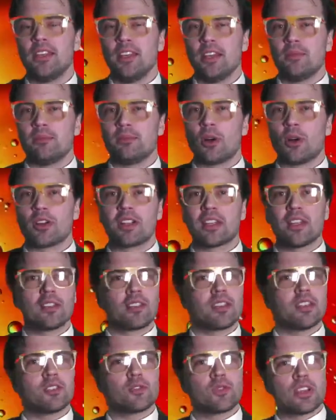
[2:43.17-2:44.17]
marking
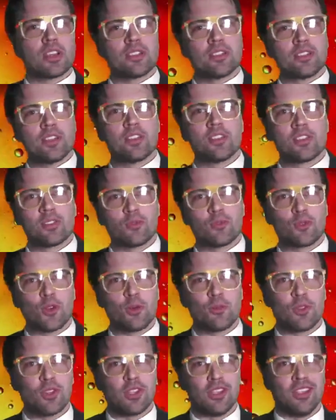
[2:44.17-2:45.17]
the transition
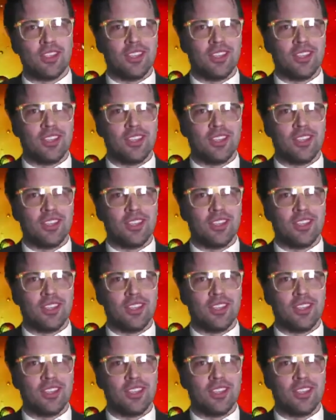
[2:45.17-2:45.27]
from the